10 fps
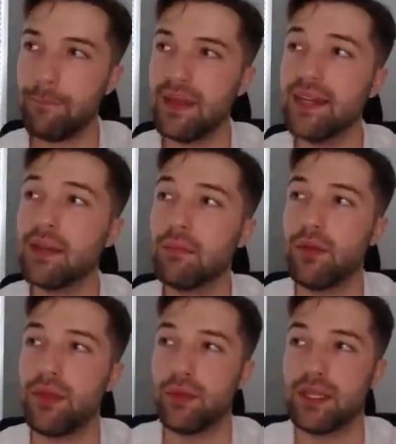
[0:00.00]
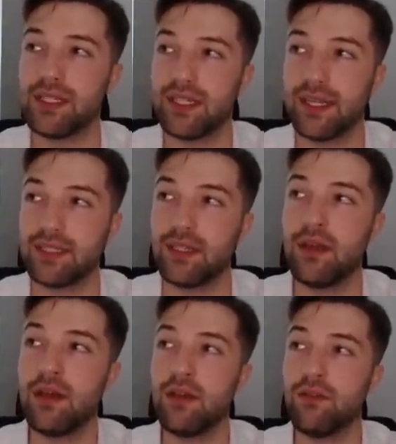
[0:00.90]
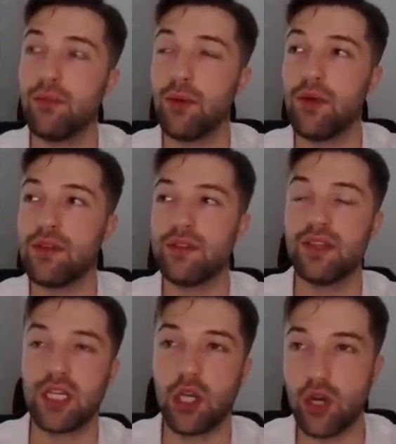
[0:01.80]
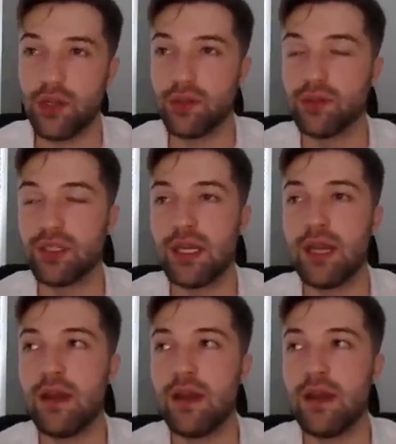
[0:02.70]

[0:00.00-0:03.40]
Pick number 36 for the Cardinals.